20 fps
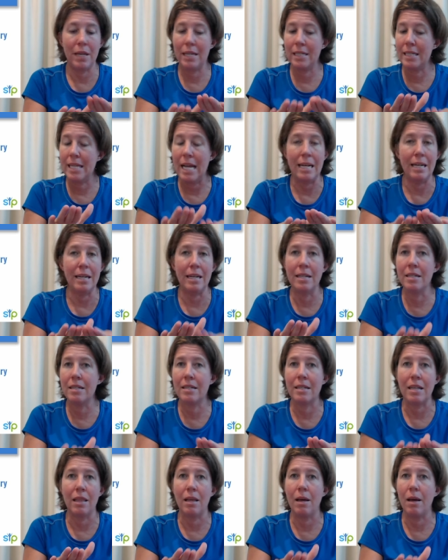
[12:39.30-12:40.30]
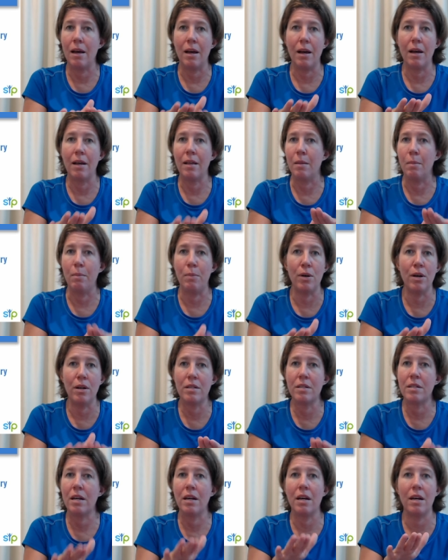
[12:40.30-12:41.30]
tendons and the
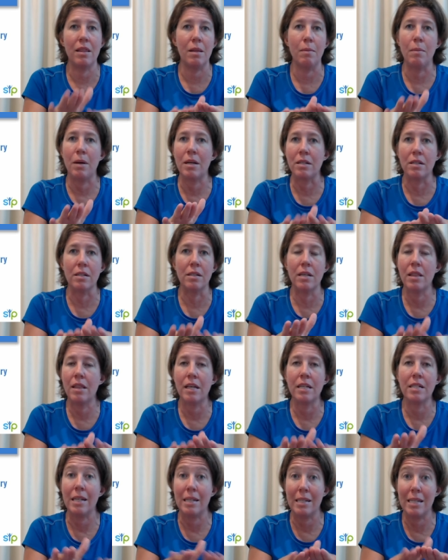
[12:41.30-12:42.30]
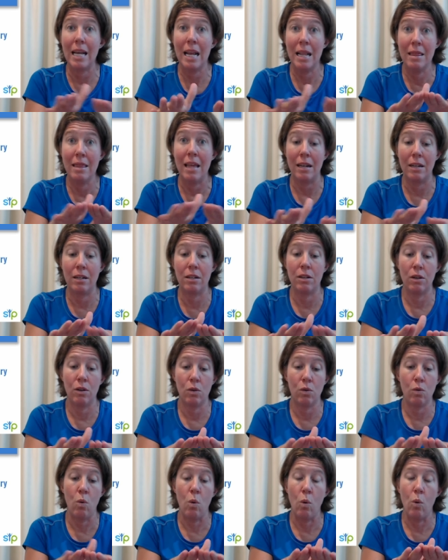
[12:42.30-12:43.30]
bursa and the muscles and things that's in that
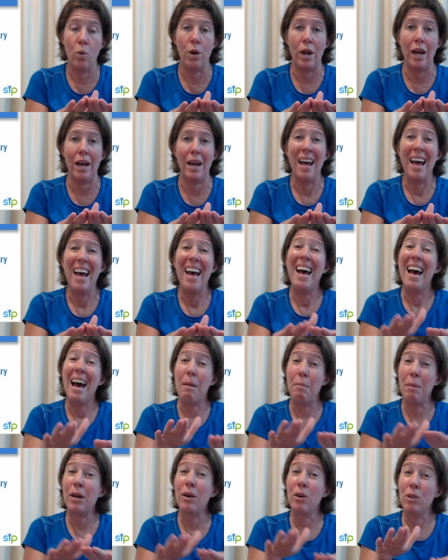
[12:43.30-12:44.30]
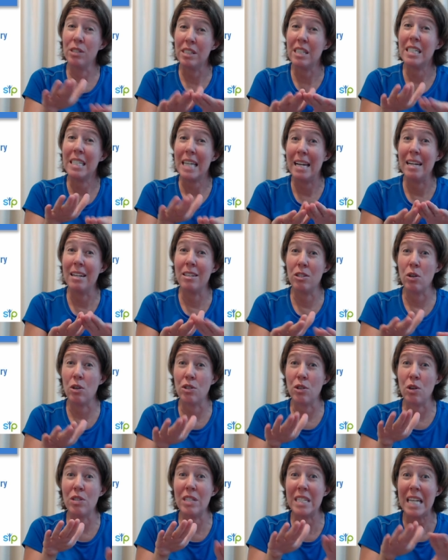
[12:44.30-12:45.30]
corner. And because the tendons are
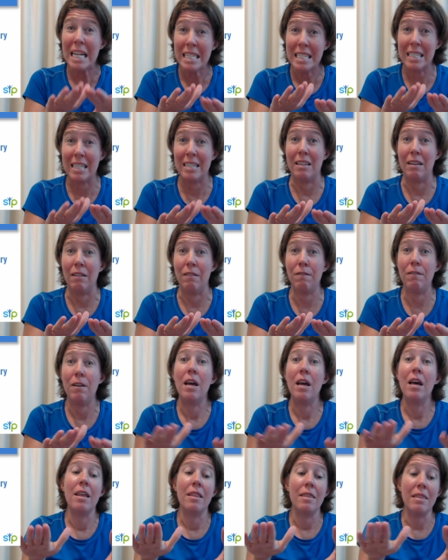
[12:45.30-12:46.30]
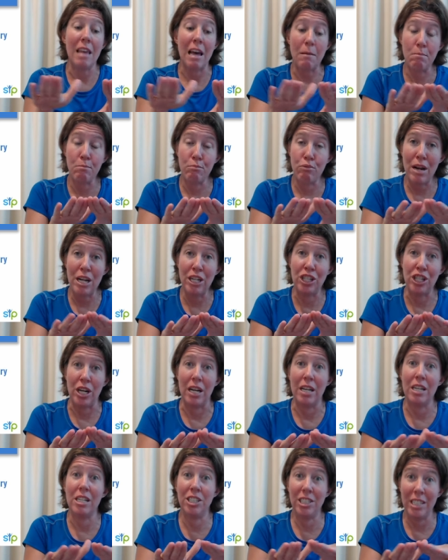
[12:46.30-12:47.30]
so sensitive, that pressure
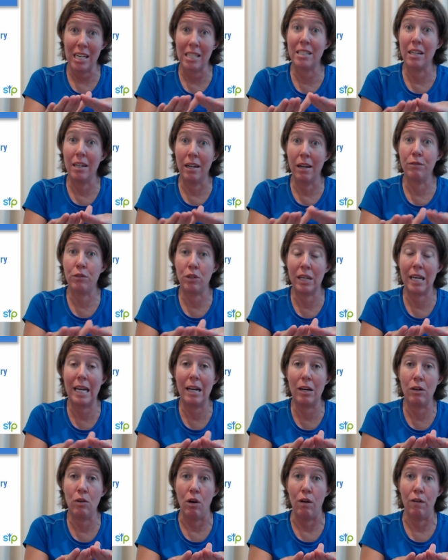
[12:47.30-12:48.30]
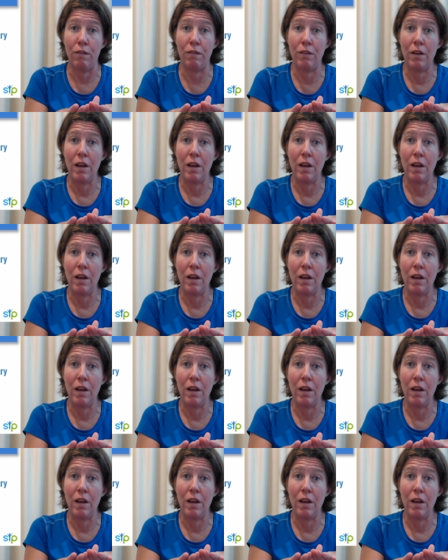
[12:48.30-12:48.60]
is just enough to kick it off.